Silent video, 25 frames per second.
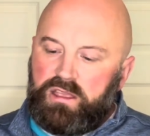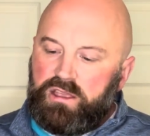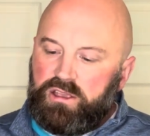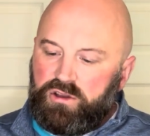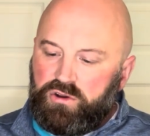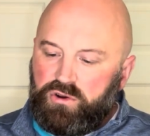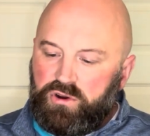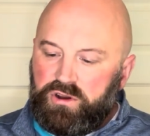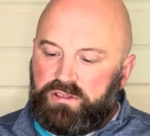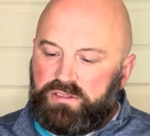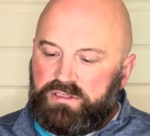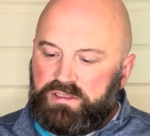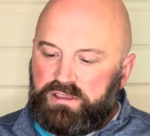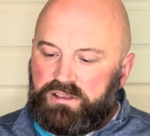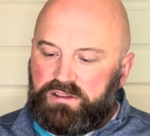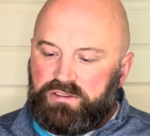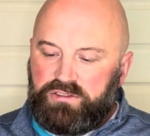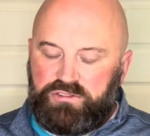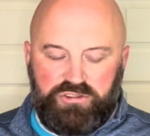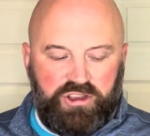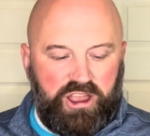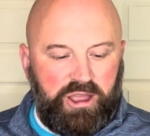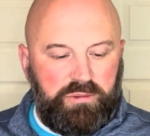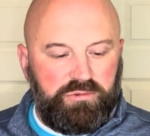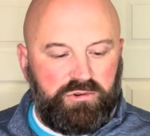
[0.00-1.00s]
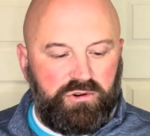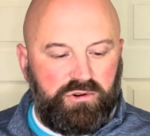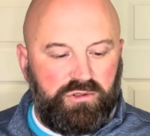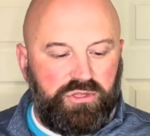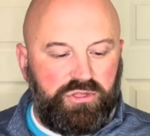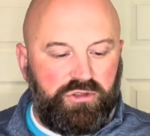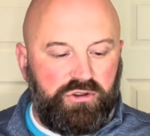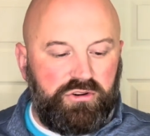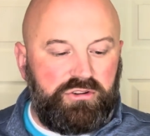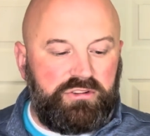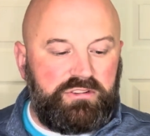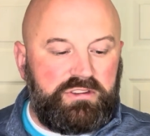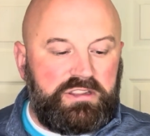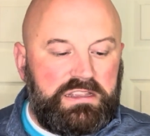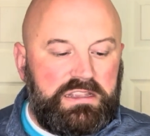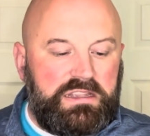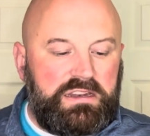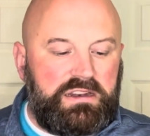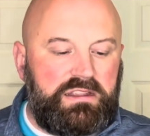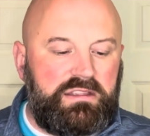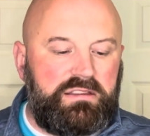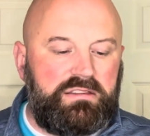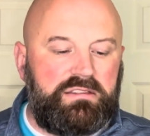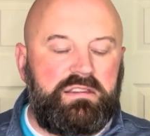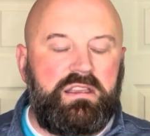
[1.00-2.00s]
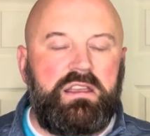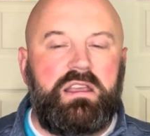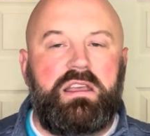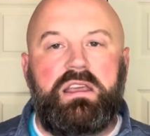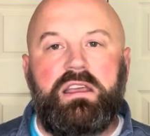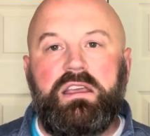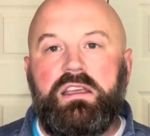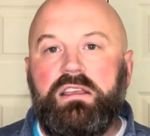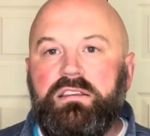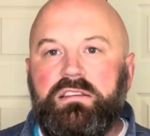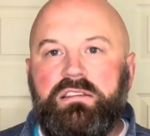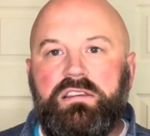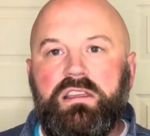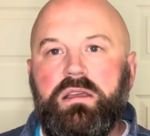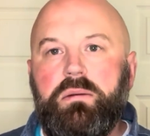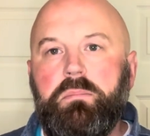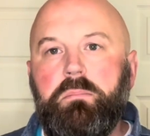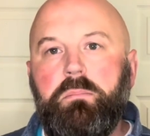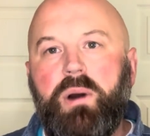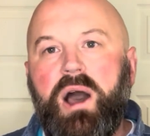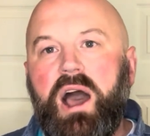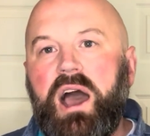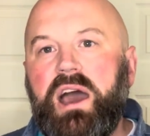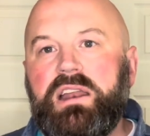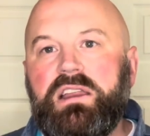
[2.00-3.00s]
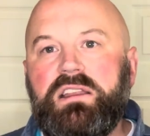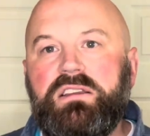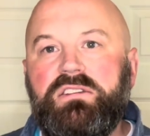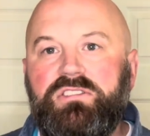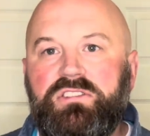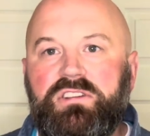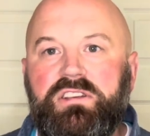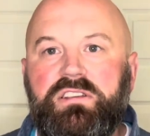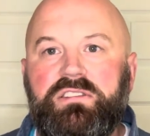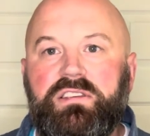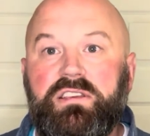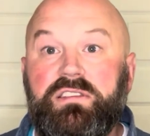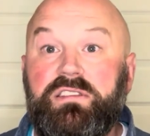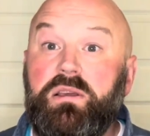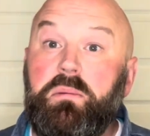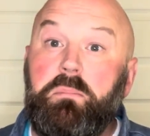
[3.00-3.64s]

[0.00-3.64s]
Corinthians chapter 13, is to embody Jesus,